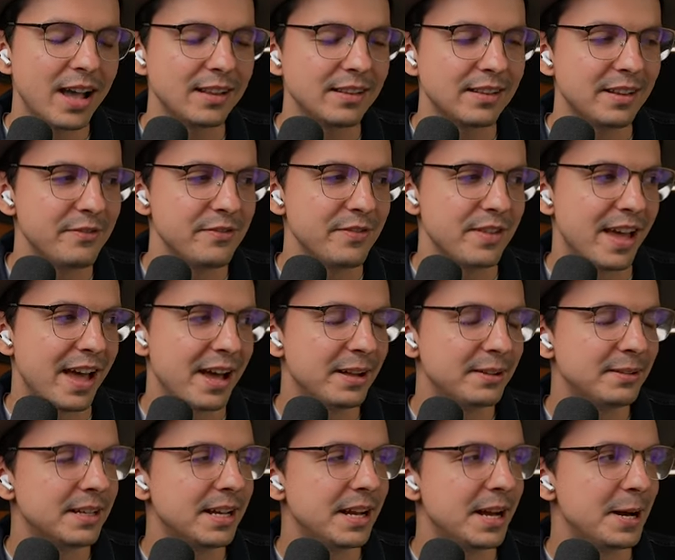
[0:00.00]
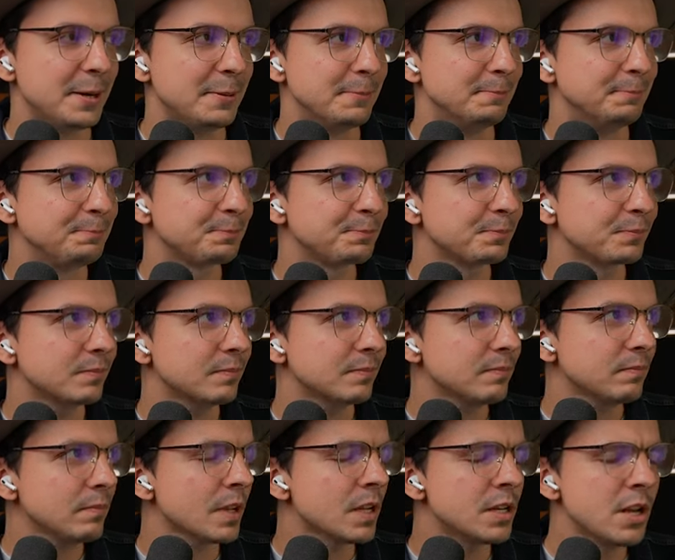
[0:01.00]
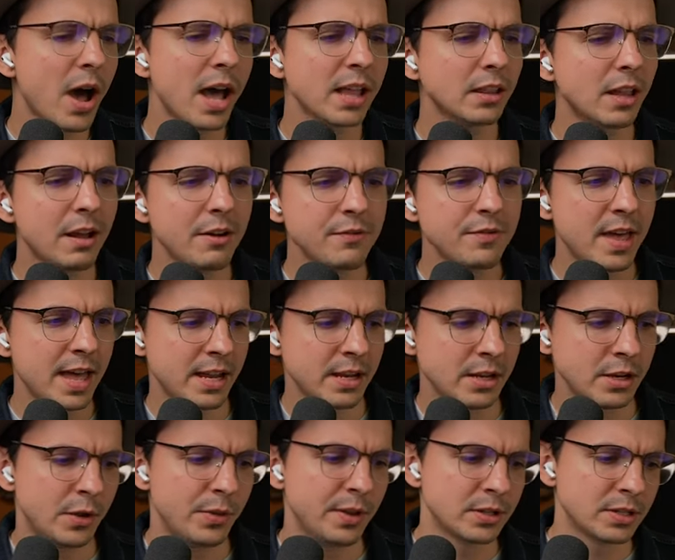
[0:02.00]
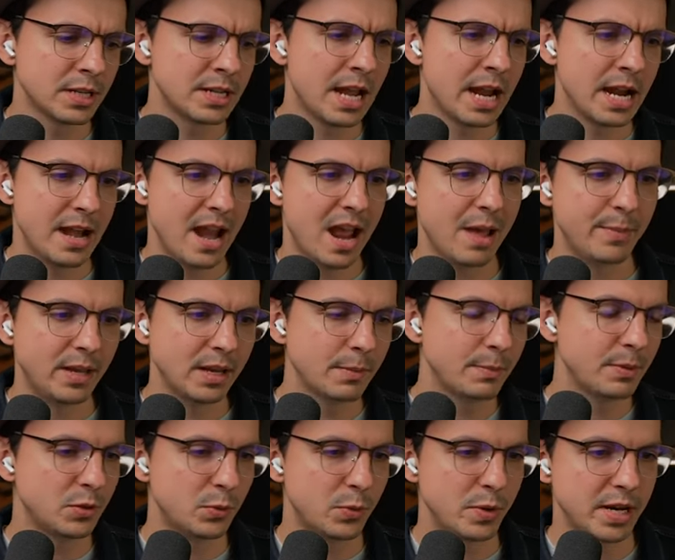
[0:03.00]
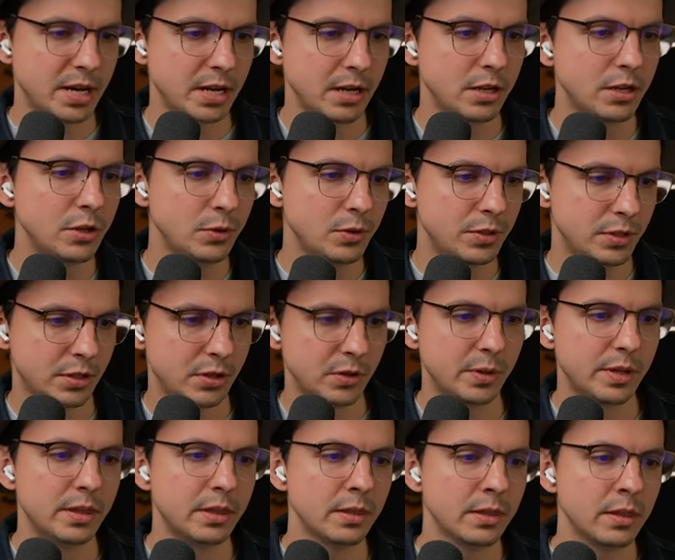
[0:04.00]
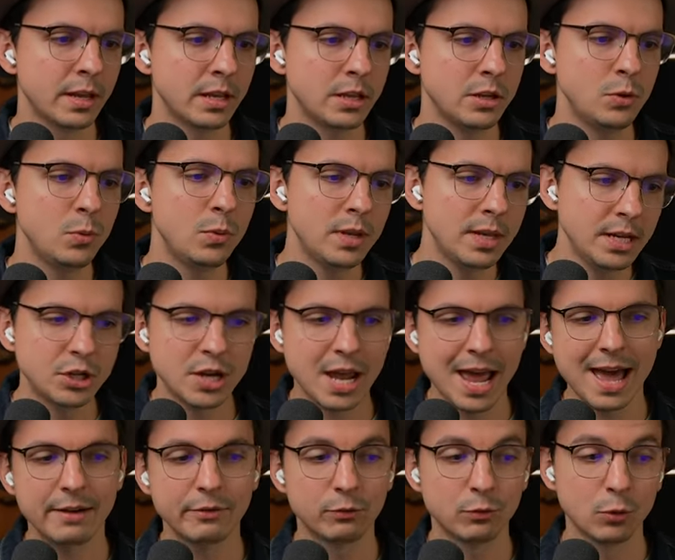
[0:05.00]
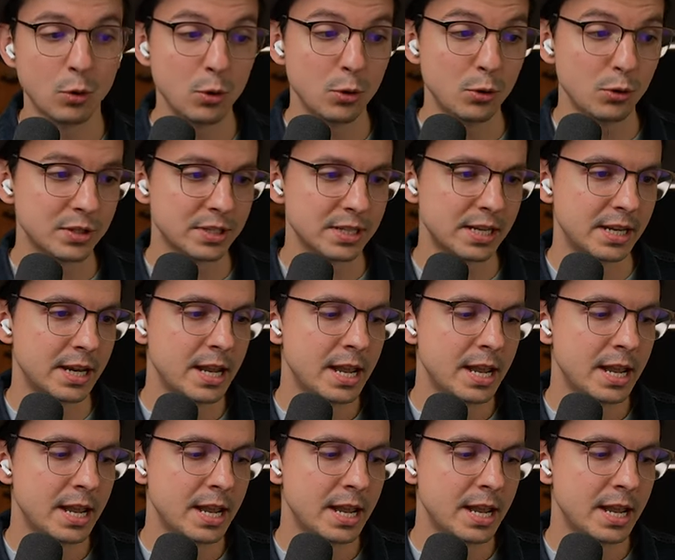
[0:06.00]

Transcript: love that. No, I love that, you know, there's a dynamic between you two and like you each have roles. And